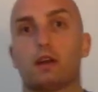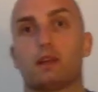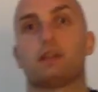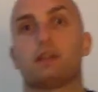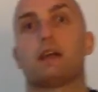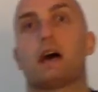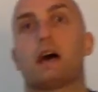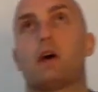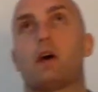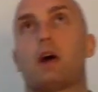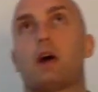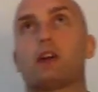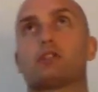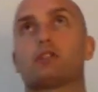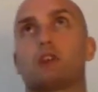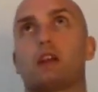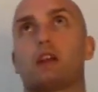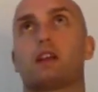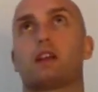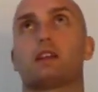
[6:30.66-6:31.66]
Now I
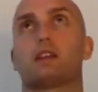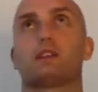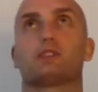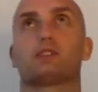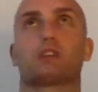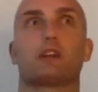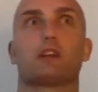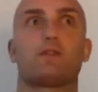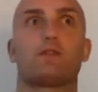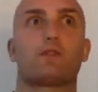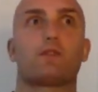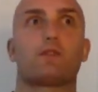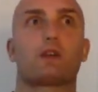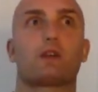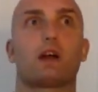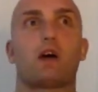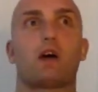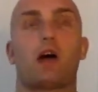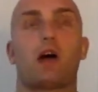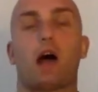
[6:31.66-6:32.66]
tried to figure
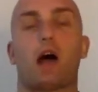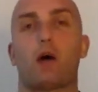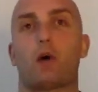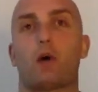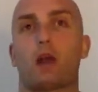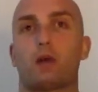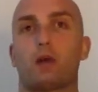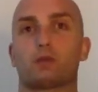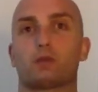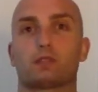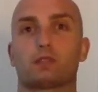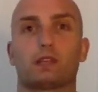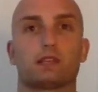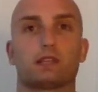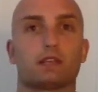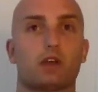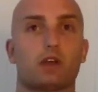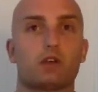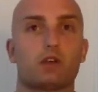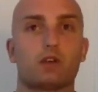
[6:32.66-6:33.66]
out how I was going
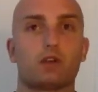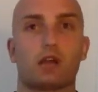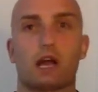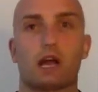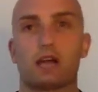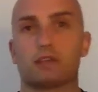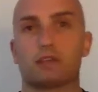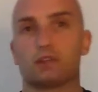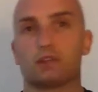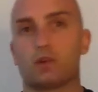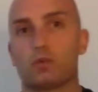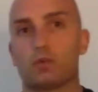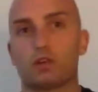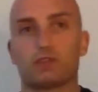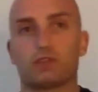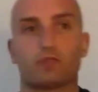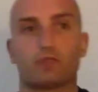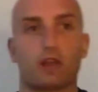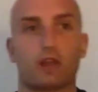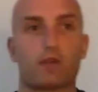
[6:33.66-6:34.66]
to tell you guys,
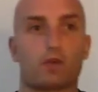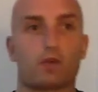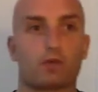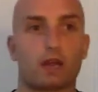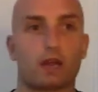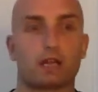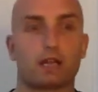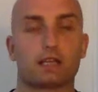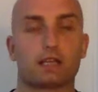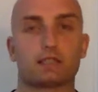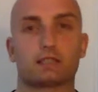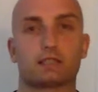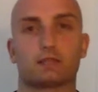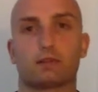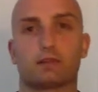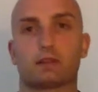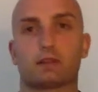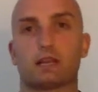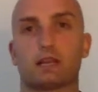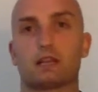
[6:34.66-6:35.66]
which flavor rankings, just
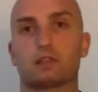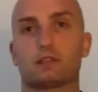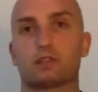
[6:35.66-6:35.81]
like that.